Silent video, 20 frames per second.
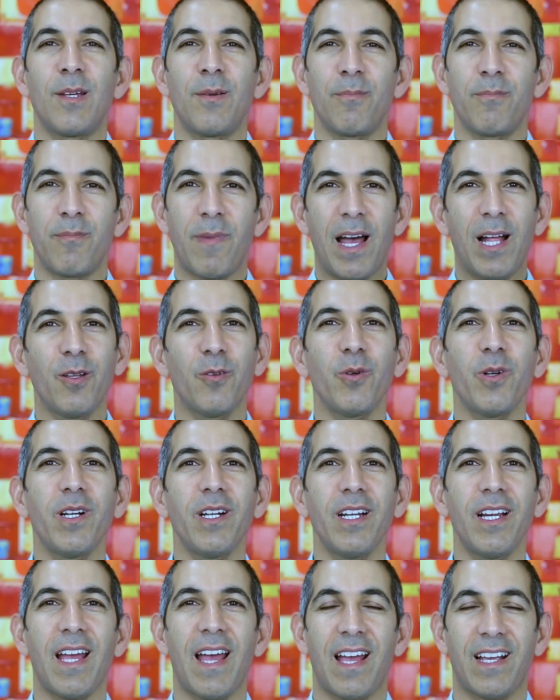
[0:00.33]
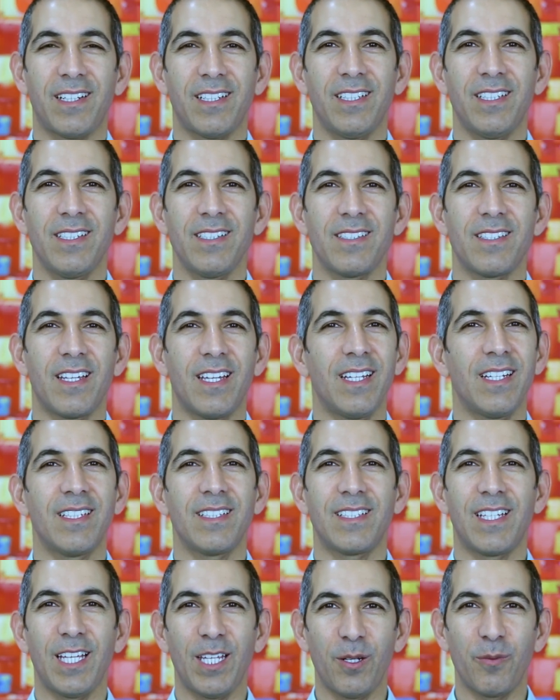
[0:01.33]
Malware, hackers,
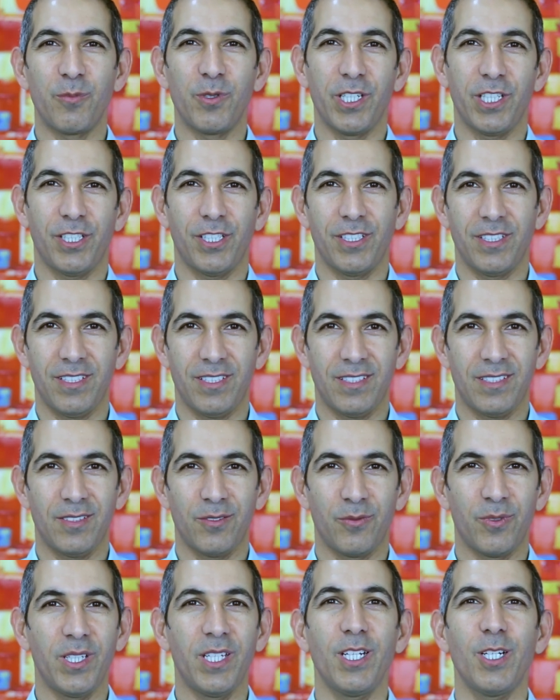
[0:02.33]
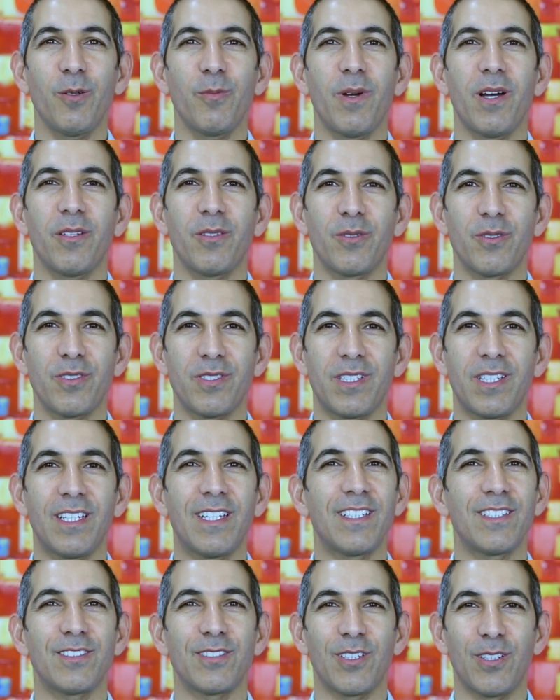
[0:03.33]
and data breaches. We hear about those
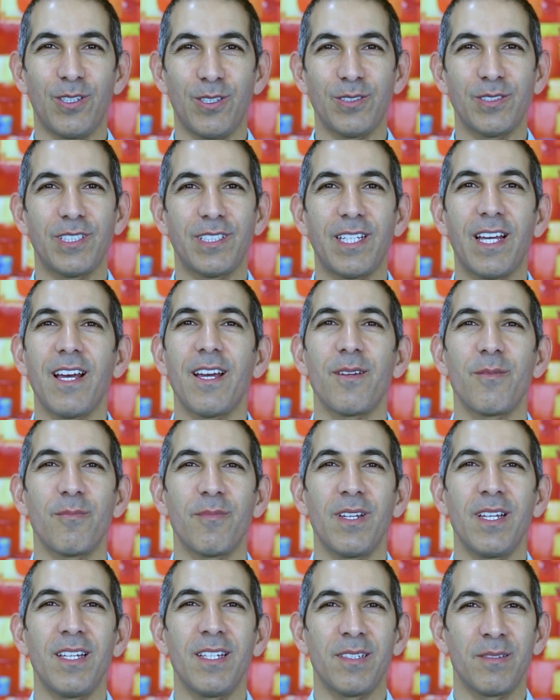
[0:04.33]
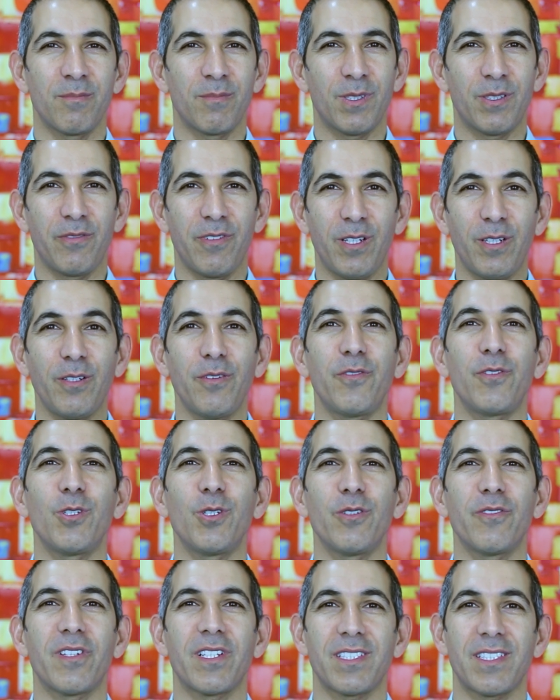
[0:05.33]
things all the time, but very
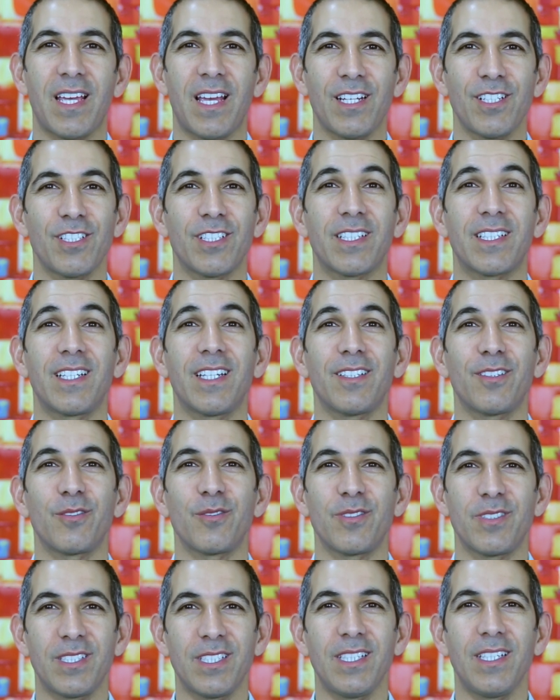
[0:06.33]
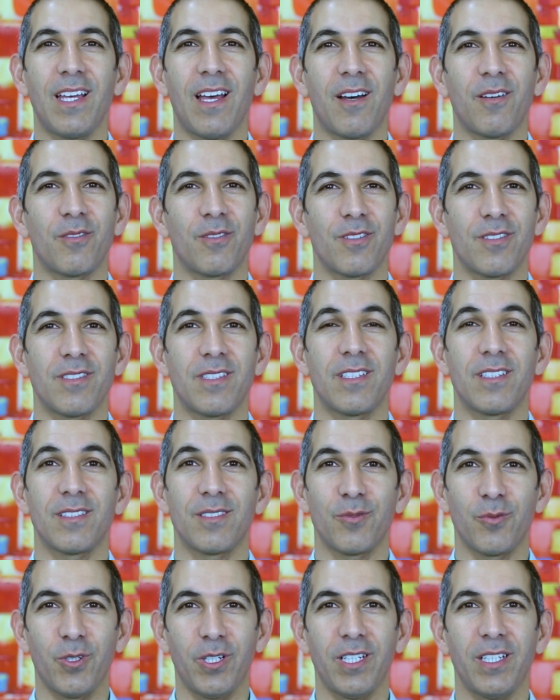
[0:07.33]
few of us actually get to see how those
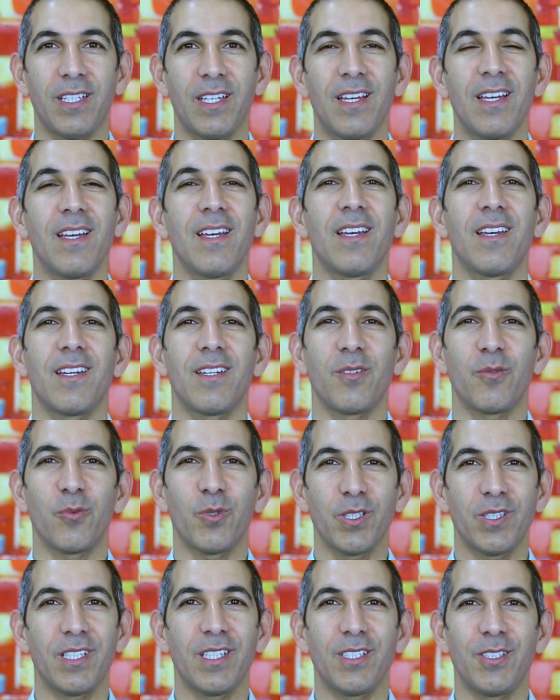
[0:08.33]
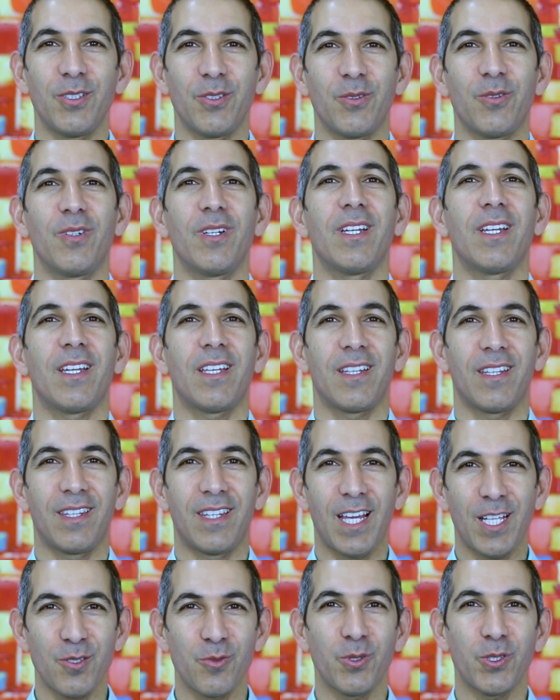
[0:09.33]
things work and what they do. And
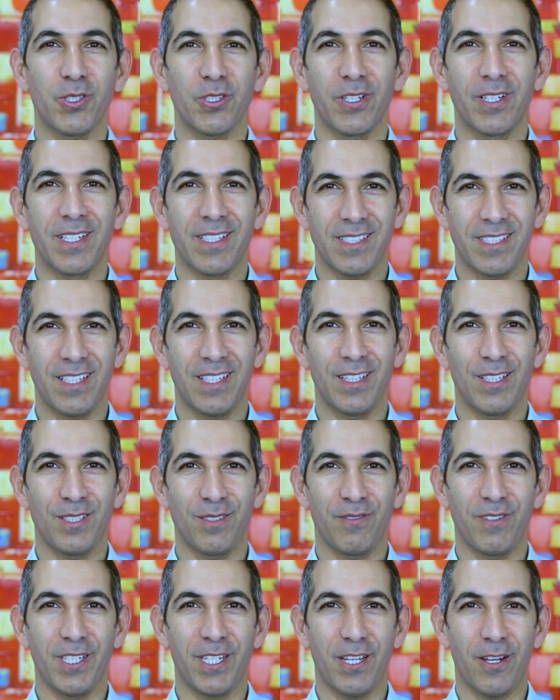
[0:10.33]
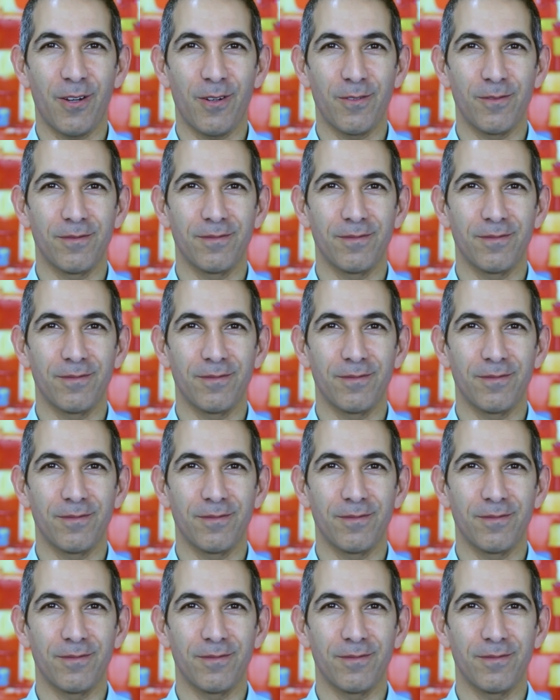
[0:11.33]
that's what you're going to see in this video.